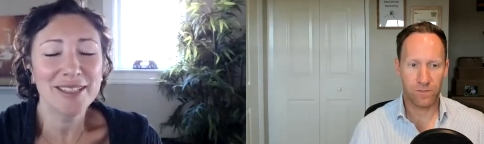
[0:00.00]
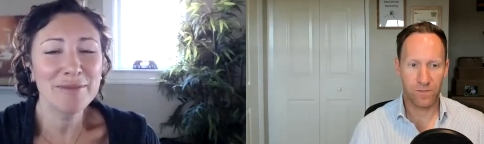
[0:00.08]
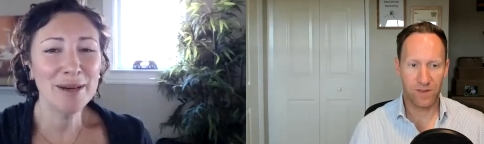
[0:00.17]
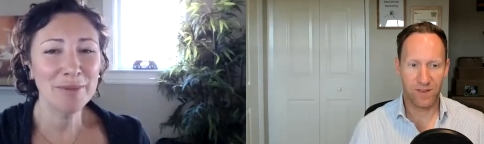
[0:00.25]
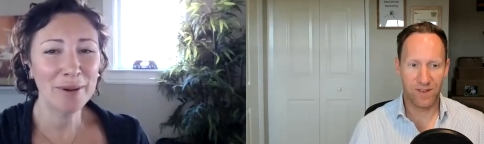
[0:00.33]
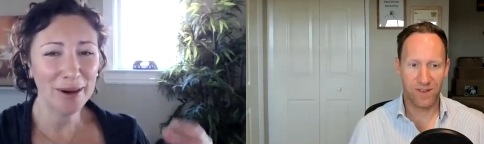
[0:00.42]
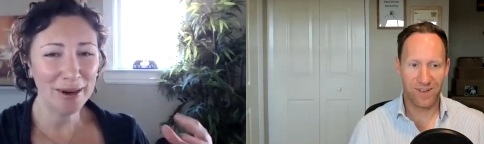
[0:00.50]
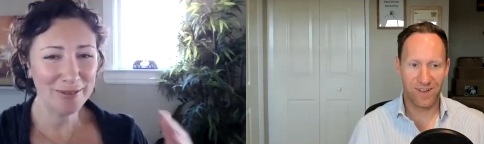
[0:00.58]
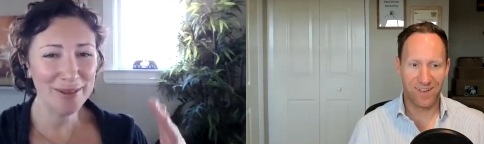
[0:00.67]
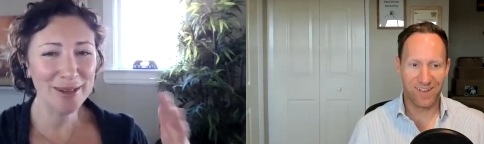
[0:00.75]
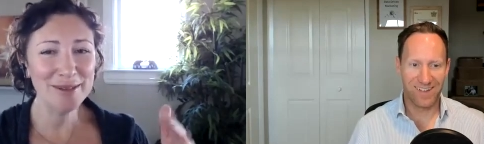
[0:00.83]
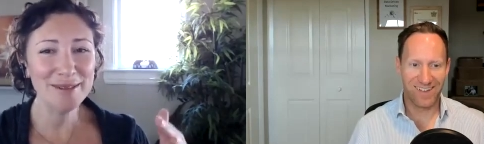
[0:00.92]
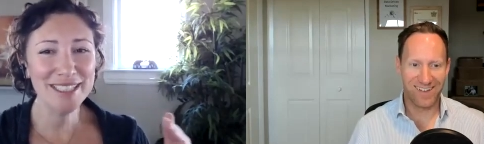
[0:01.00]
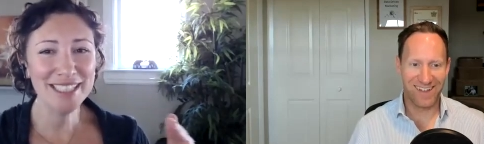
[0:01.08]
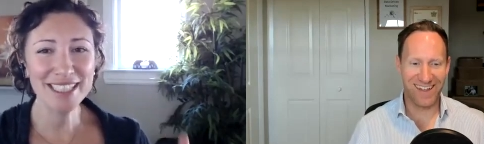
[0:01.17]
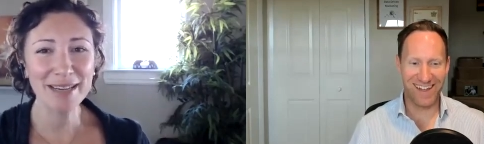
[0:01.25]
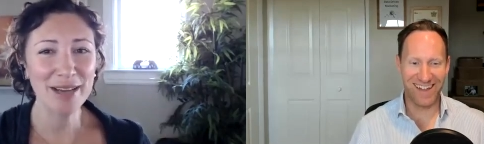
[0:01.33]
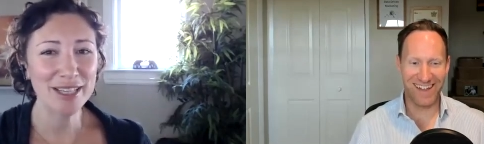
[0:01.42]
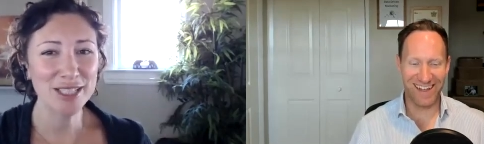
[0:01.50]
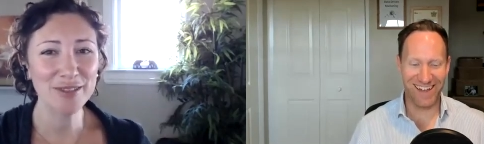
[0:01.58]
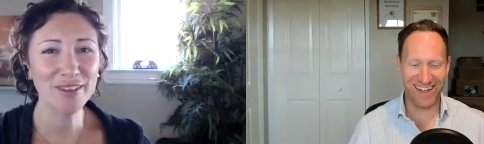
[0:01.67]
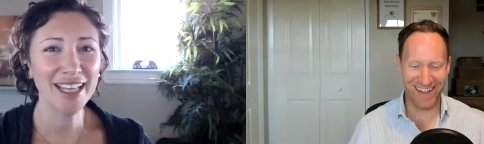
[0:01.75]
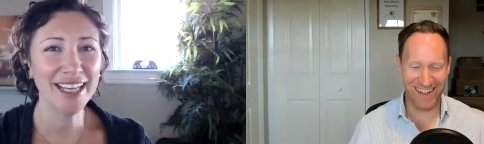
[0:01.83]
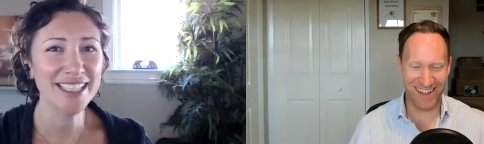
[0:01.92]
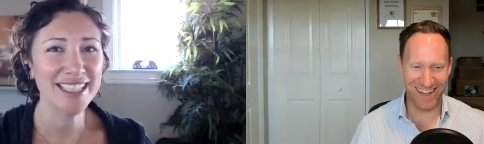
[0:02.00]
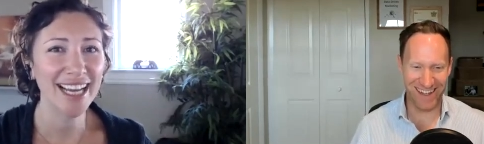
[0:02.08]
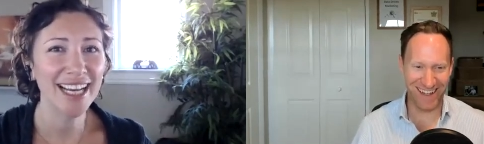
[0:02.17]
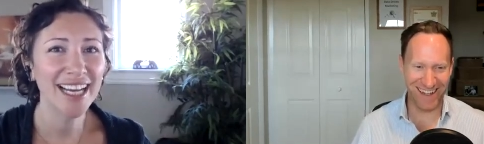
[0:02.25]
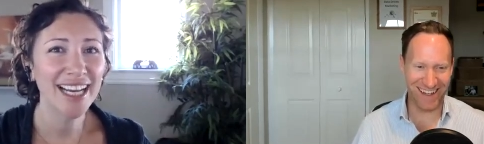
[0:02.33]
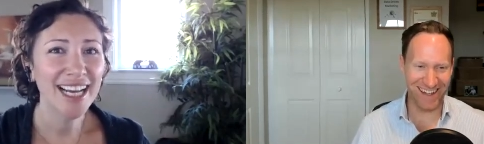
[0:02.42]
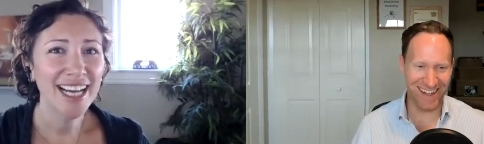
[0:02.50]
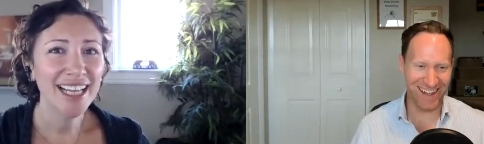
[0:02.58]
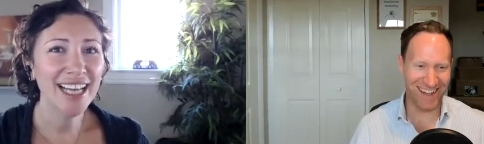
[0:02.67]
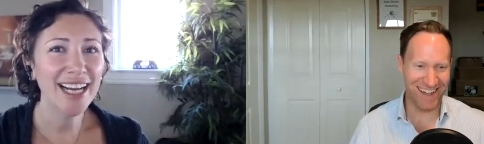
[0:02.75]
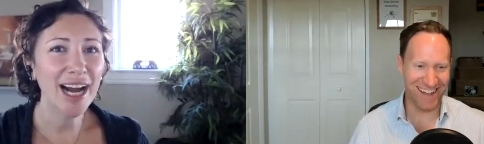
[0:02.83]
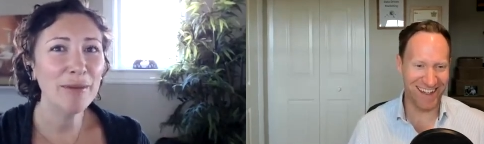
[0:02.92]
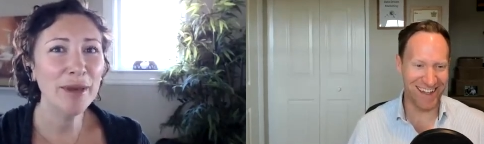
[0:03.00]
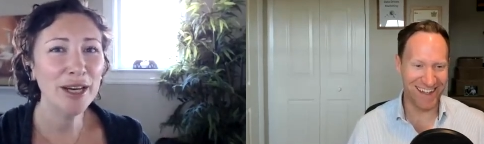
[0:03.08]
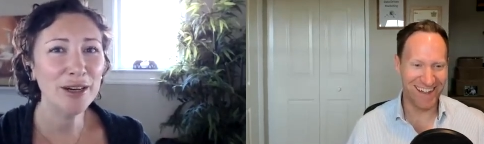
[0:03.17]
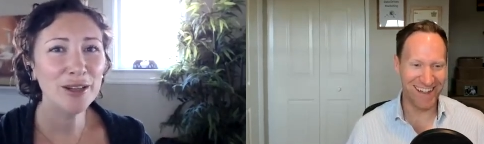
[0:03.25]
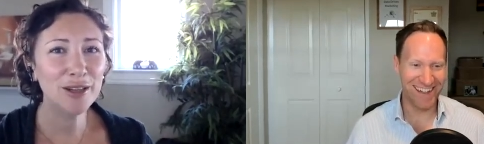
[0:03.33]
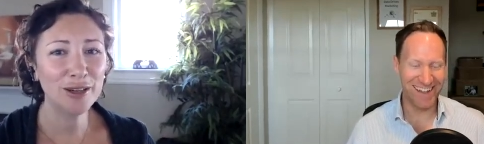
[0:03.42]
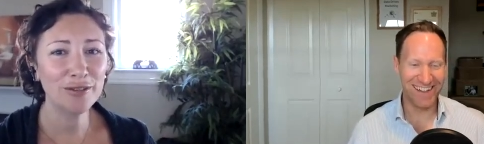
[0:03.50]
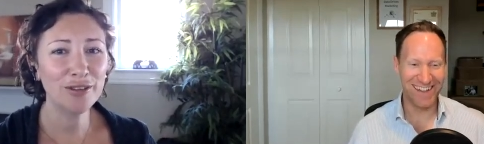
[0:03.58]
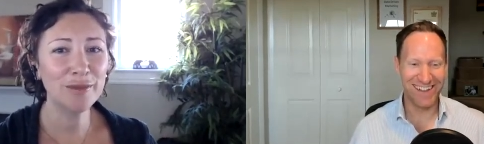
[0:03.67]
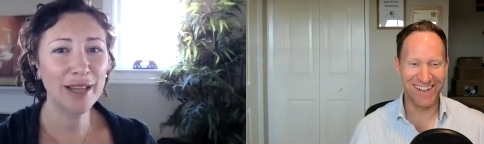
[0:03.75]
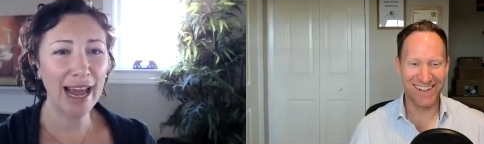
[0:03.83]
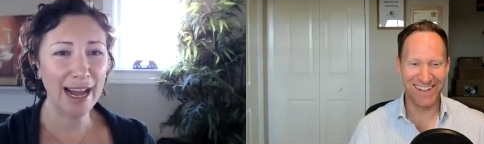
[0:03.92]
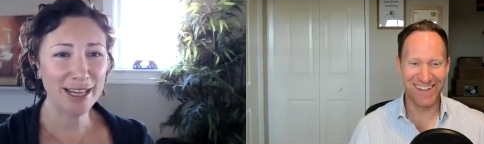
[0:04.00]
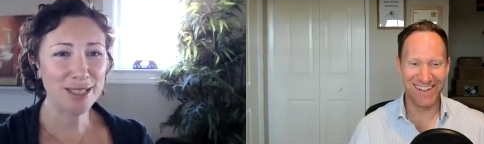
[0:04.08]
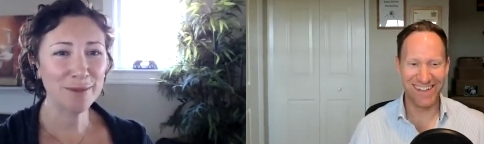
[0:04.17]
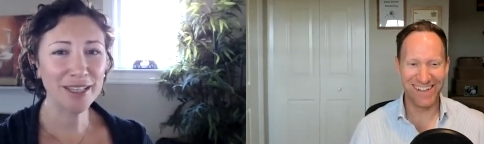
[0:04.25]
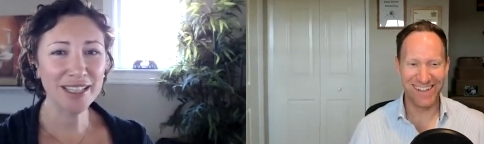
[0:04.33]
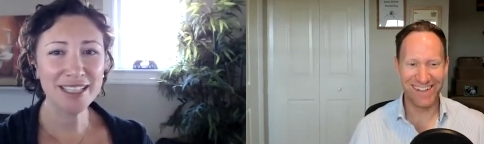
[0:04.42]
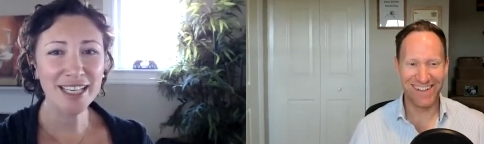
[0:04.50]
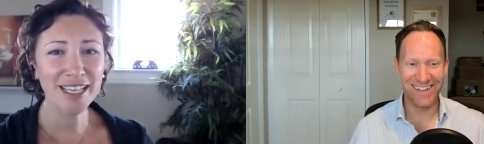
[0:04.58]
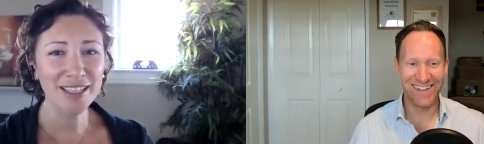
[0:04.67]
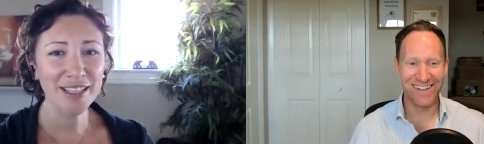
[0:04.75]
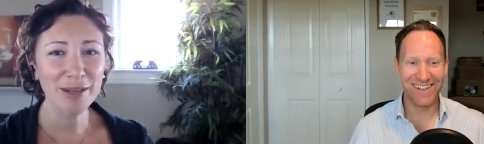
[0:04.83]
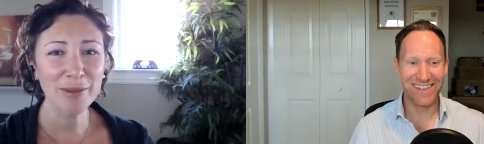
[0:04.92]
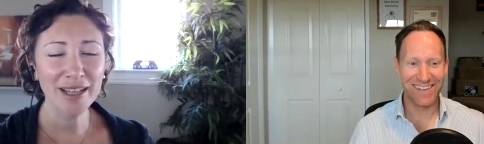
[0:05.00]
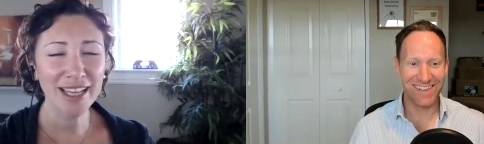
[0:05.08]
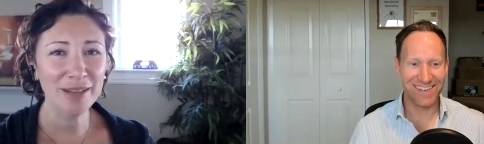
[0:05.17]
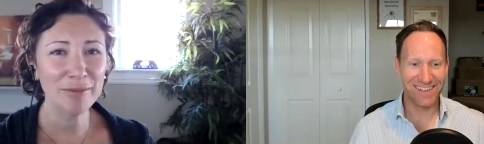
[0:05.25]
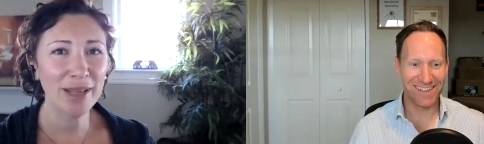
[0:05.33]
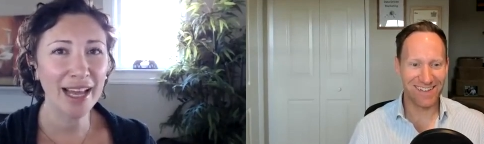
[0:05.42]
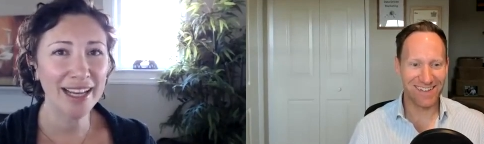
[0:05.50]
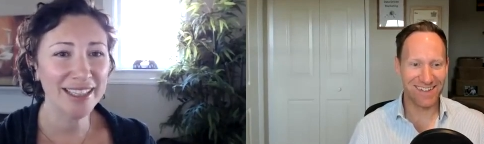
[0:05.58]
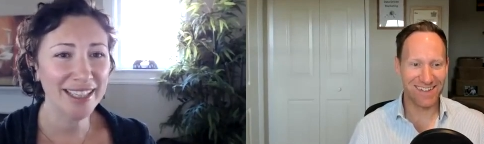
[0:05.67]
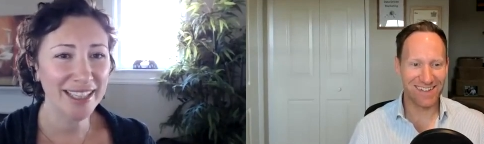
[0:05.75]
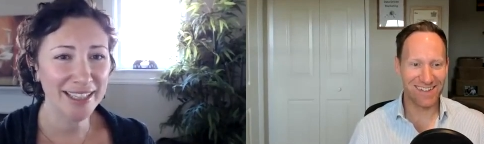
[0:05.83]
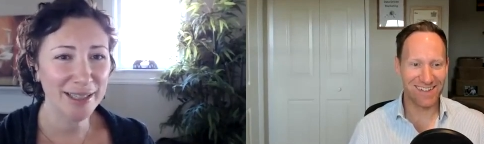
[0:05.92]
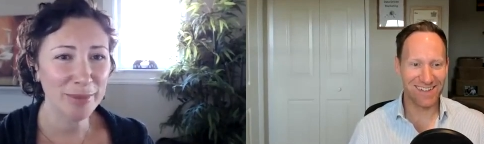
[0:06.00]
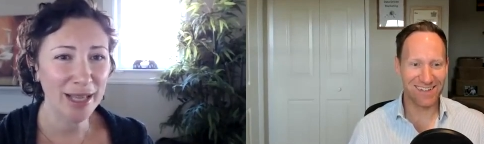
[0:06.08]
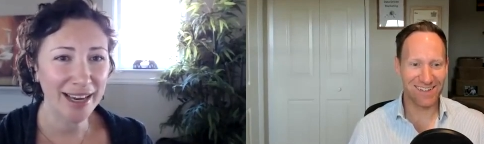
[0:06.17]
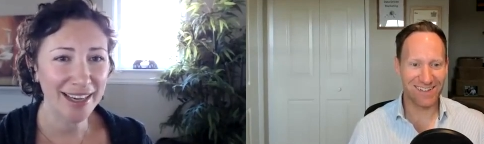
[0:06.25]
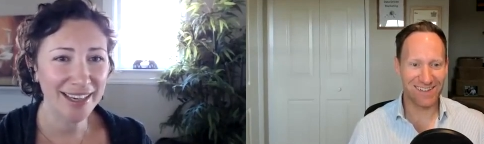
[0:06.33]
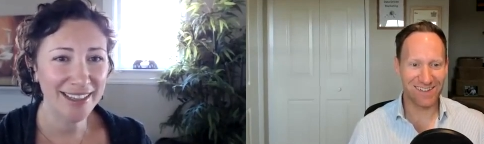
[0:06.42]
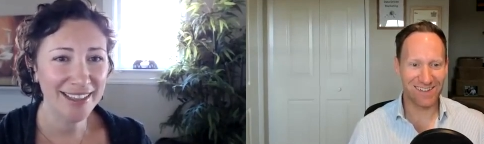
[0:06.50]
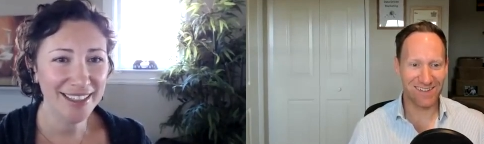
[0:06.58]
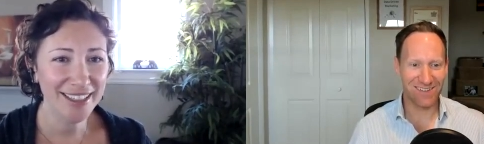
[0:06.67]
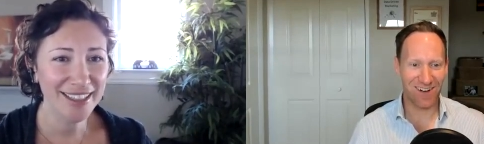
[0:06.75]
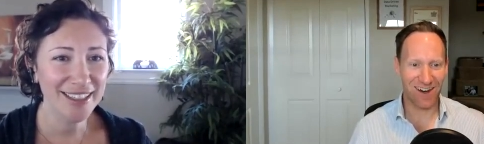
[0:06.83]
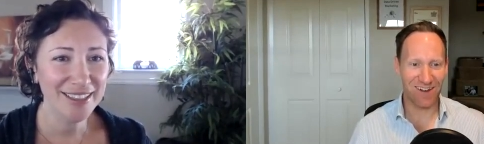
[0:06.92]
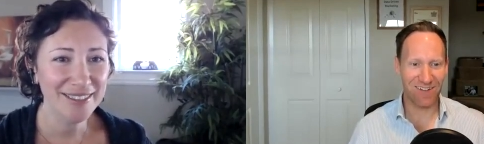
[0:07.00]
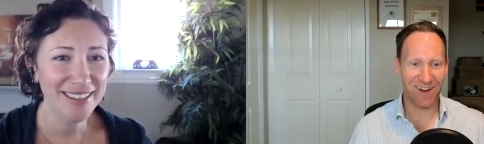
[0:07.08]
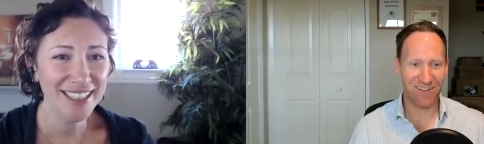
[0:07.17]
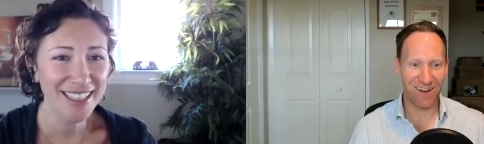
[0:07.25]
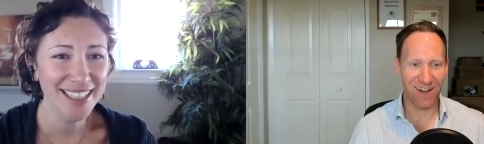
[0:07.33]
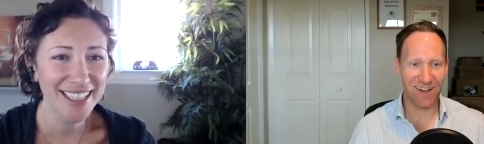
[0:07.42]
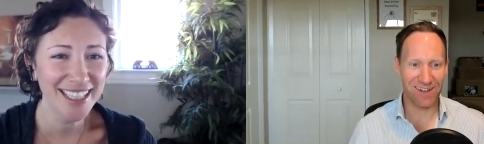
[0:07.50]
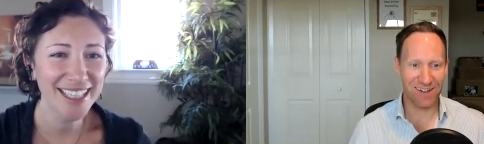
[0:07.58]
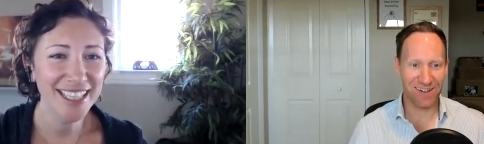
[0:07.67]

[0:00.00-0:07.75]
Speaker 1: to be a part of those because I, I, just feel like it's like like I'm here to learn from the expert. It's like a little bit like the blind leading the blind, you know? Right, right, right.